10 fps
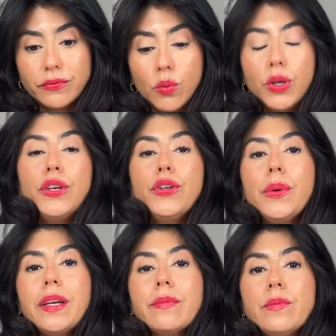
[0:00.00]
What are you
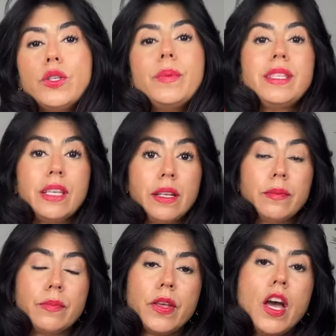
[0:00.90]
doing to be
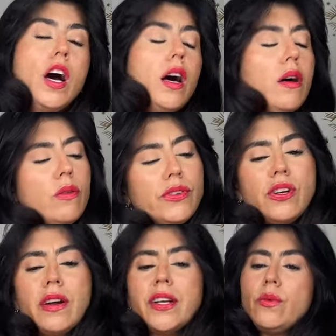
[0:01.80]
seen? Oh,
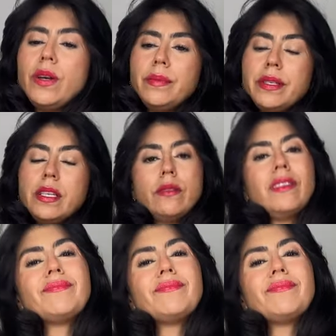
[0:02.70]
sure, I don't want to be seen.